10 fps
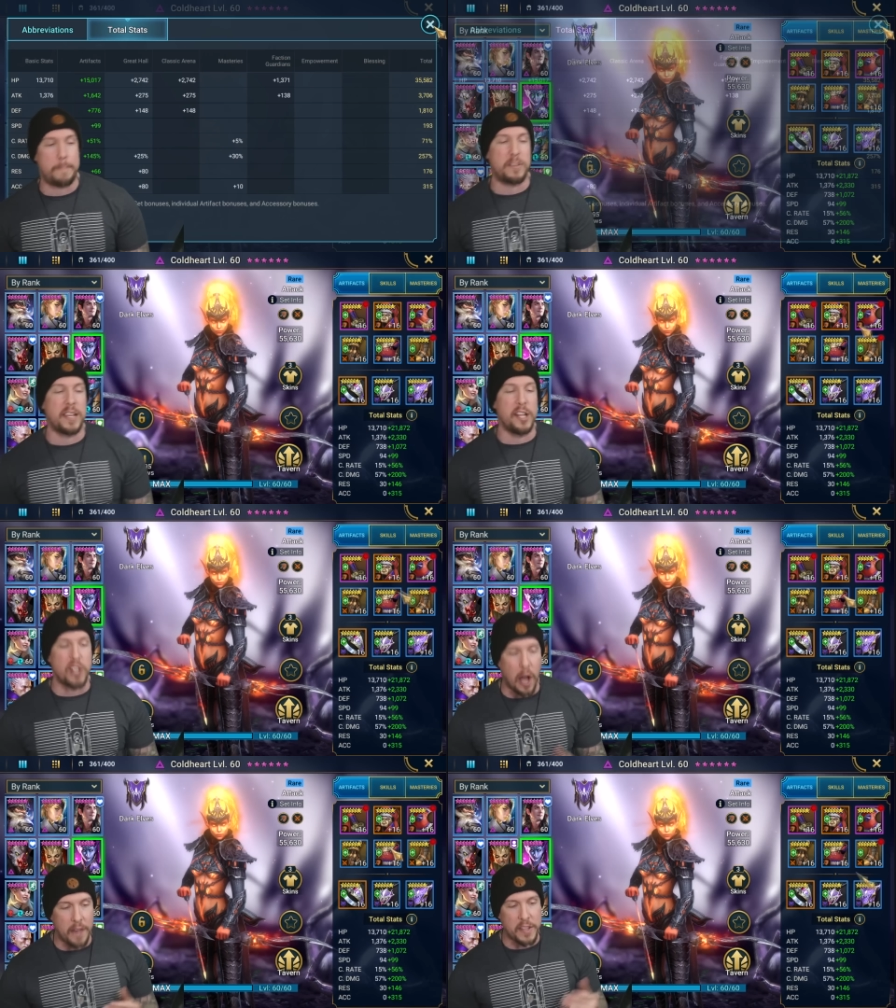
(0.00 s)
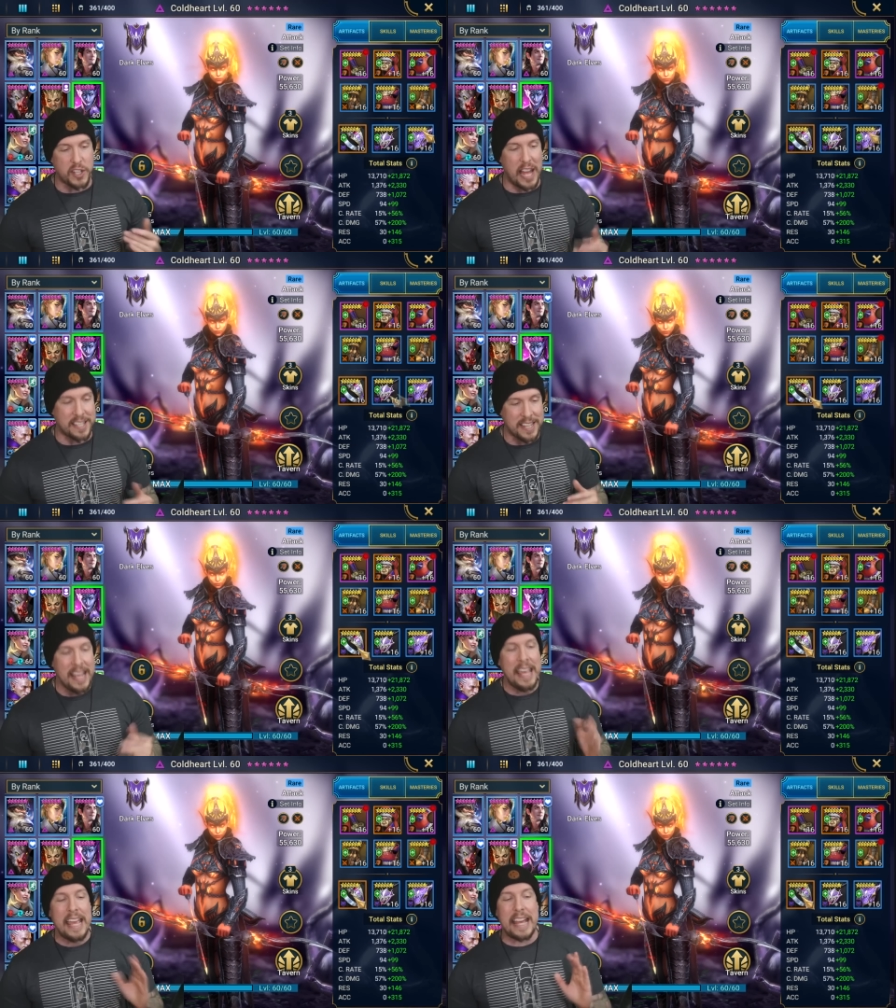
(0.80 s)
percentage on the chest,
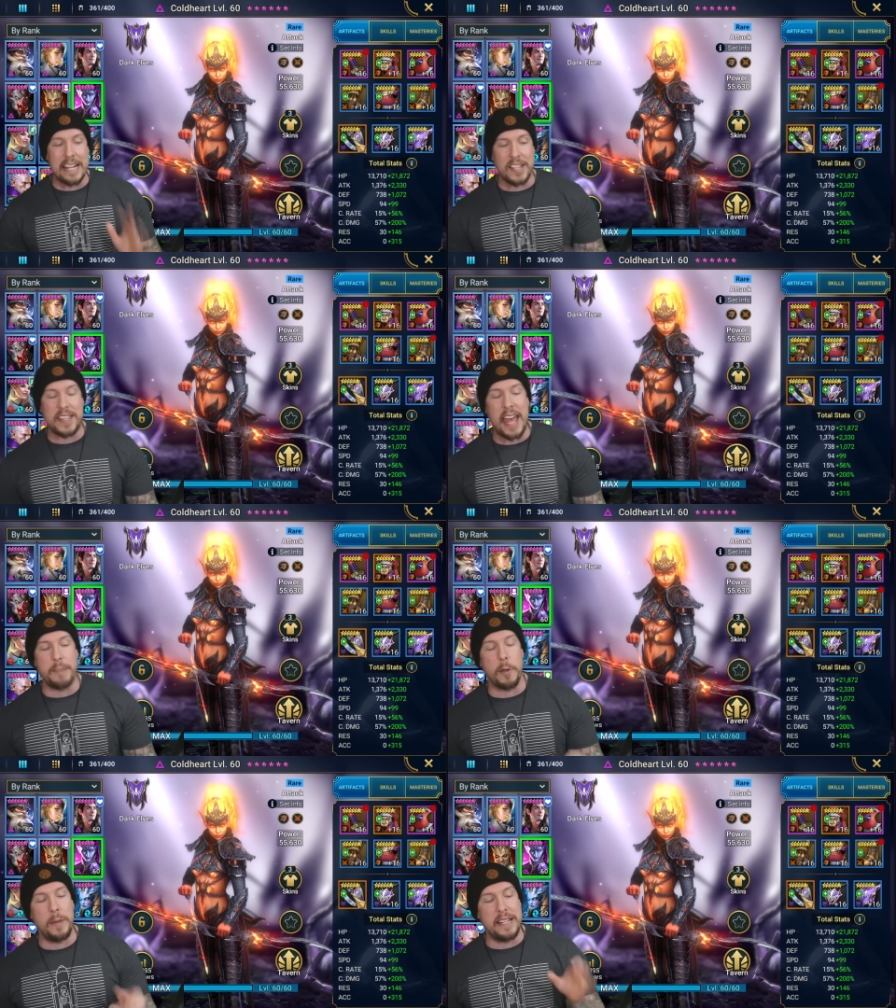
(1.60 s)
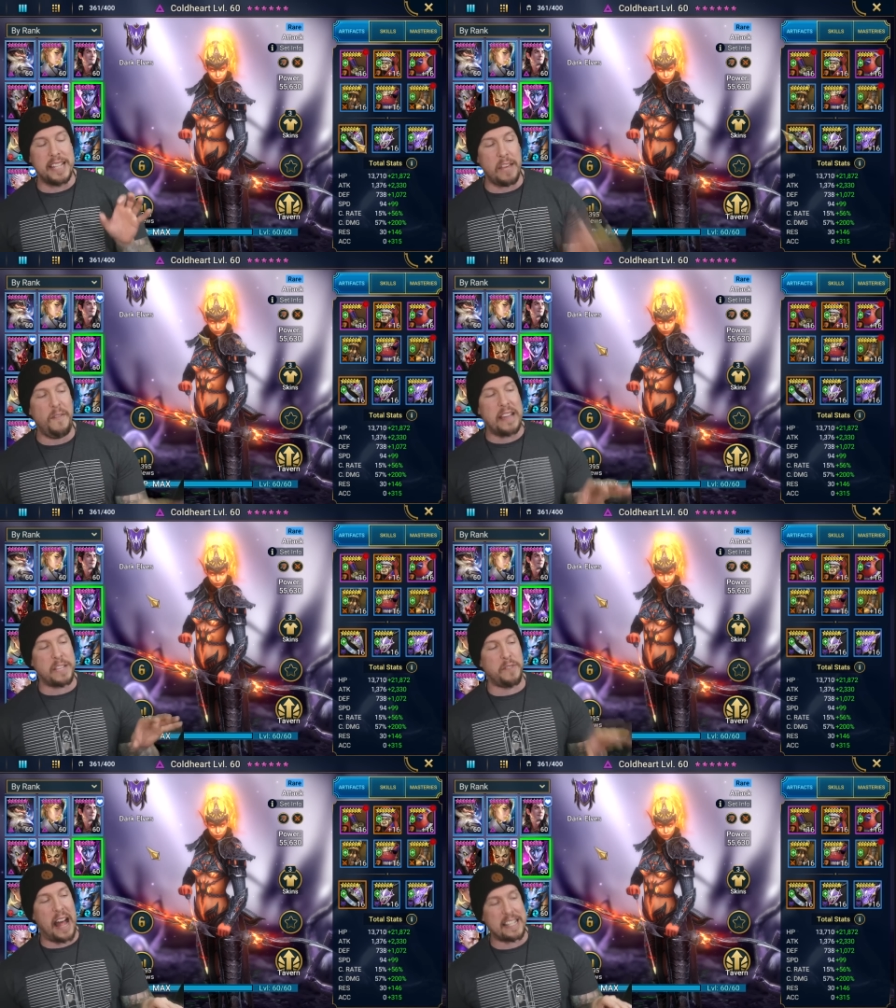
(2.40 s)
and instead we went
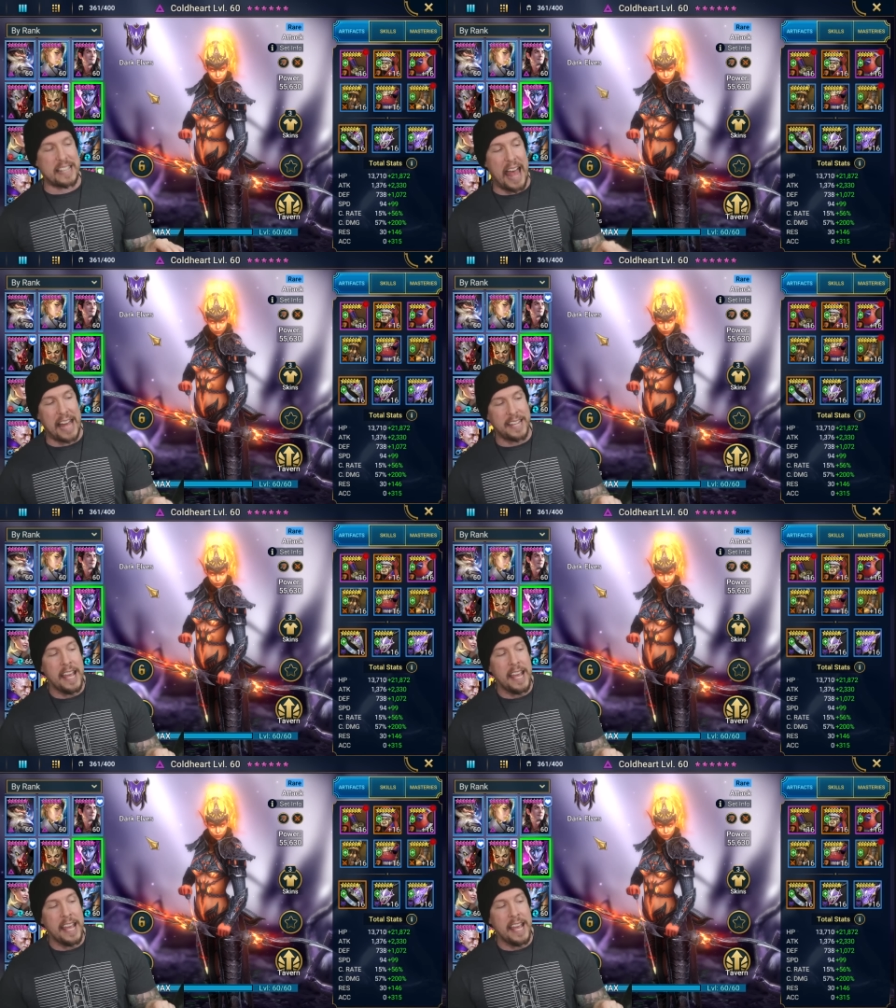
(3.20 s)
defense flat stat